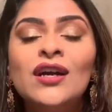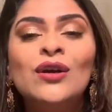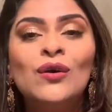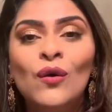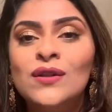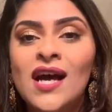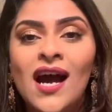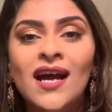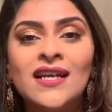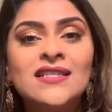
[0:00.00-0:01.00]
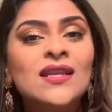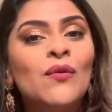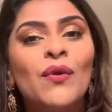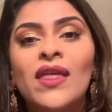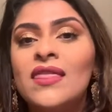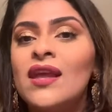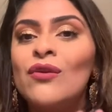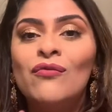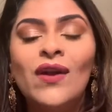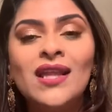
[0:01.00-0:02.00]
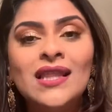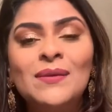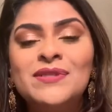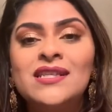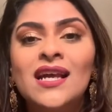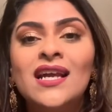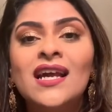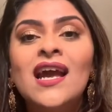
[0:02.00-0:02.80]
Gold eyes with red lipstick,